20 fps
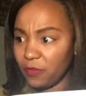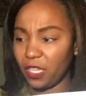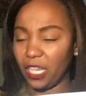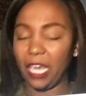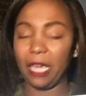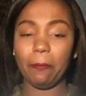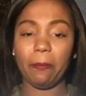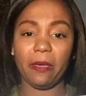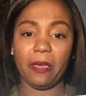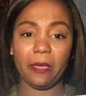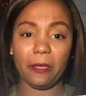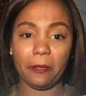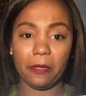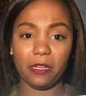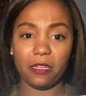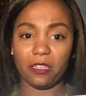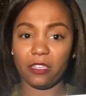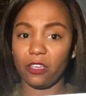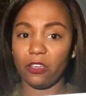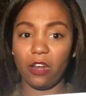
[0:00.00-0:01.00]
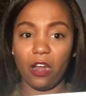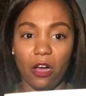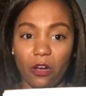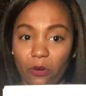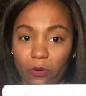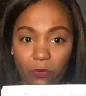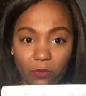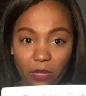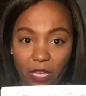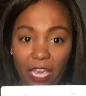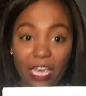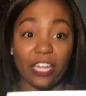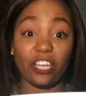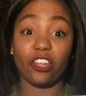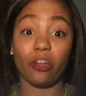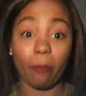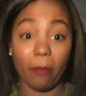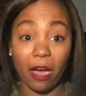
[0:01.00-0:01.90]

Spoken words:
keep it, in your